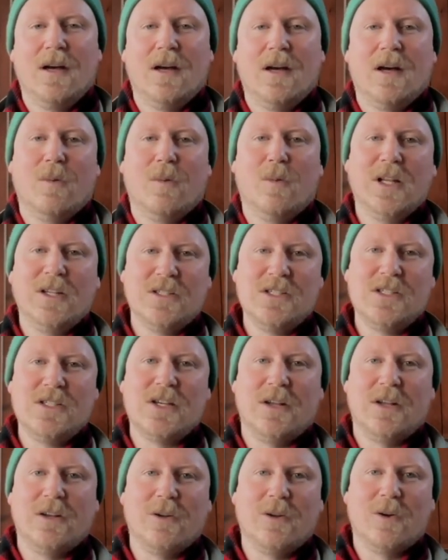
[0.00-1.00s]
and when to
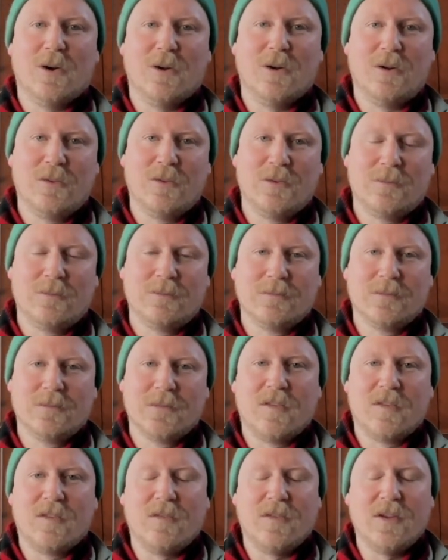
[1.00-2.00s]
turn it off.
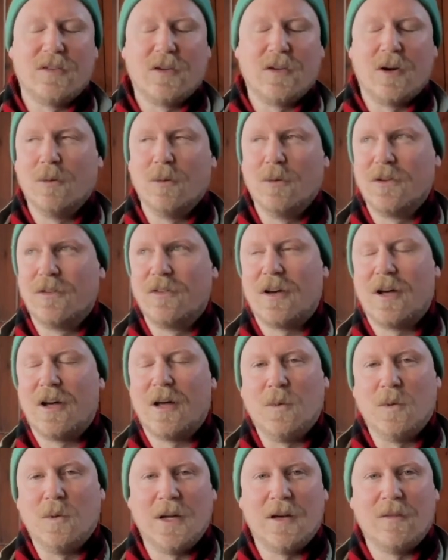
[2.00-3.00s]
Because if it's on all the
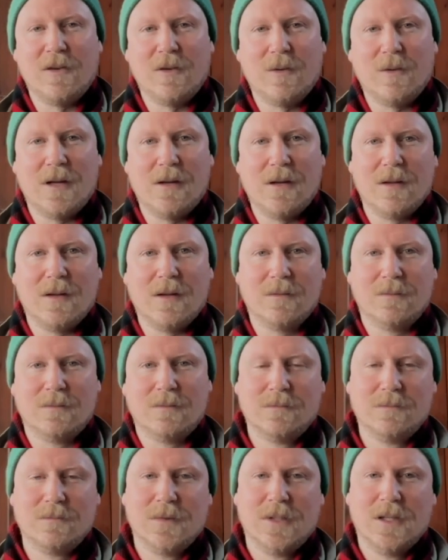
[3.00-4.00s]
time, you'll never do anything
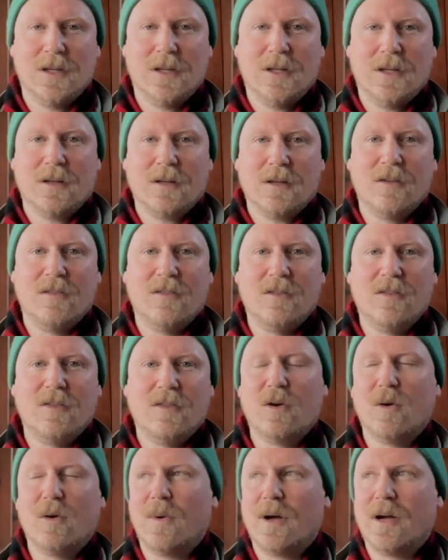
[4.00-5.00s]
because you're
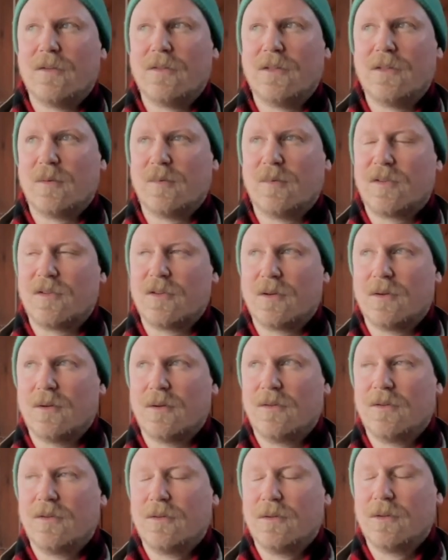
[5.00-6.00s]
too aware of the
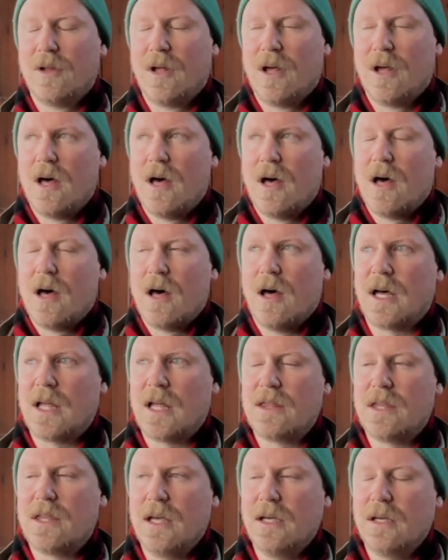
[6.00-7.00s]
obstacles. I
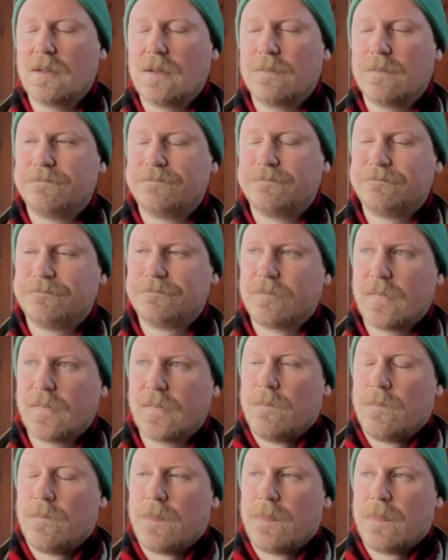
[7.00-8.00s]
think
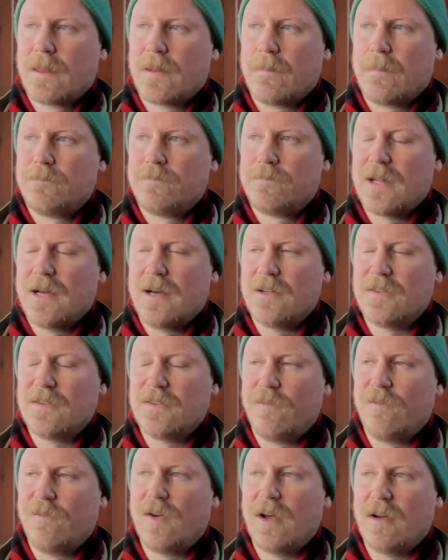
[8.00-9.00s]
that's
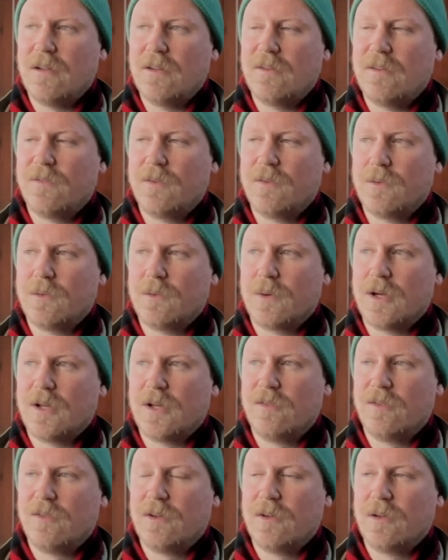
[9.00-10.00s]
a very difficult
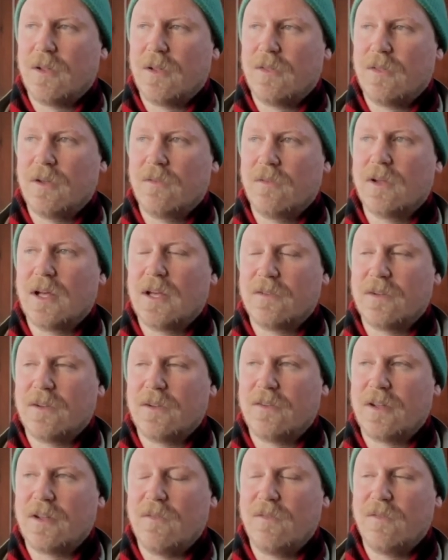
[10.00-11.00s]
question. I think, as I
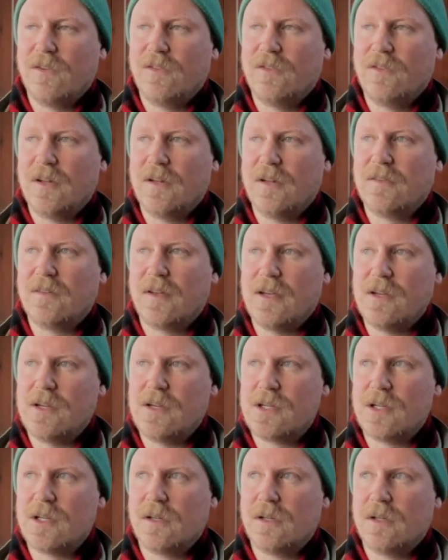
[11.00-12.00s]
say,
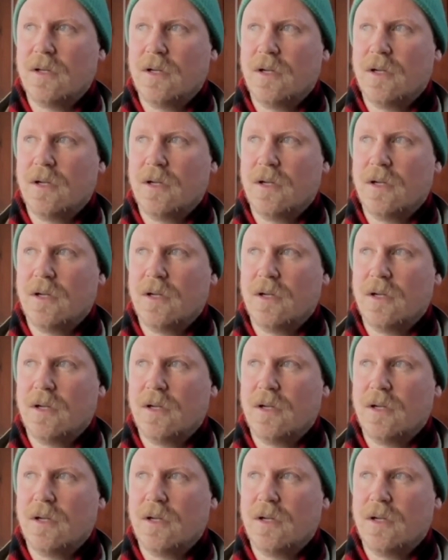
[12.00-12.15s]
facilitation